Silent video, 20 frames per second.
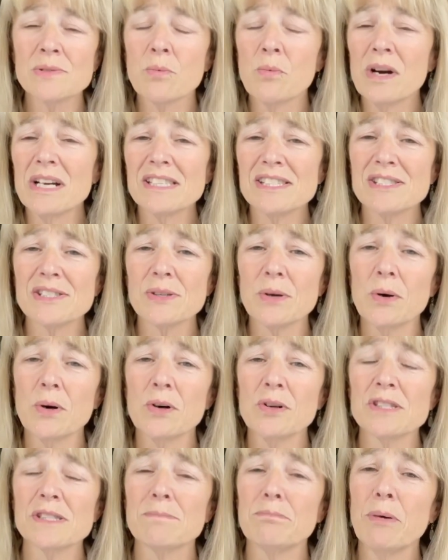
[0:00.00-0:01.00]
what
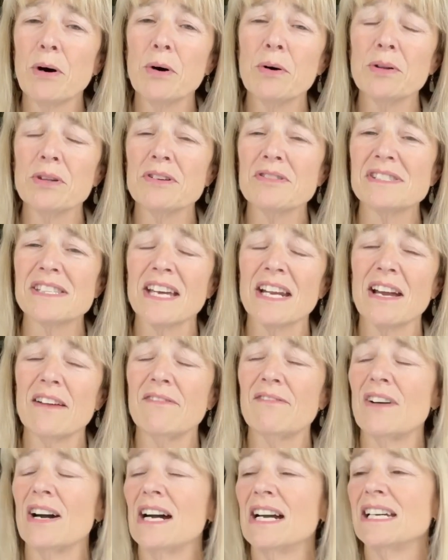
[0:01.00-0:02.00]
solds, bolos that I
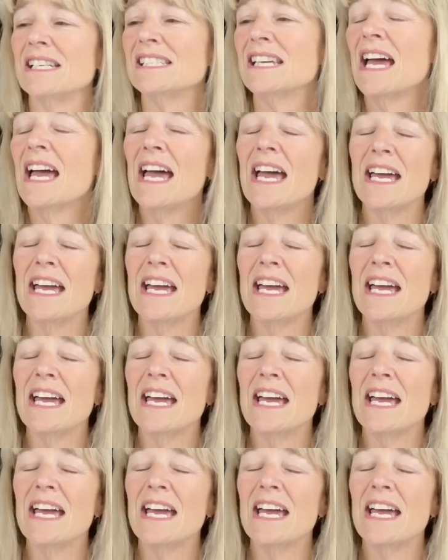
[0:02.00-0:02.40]
find,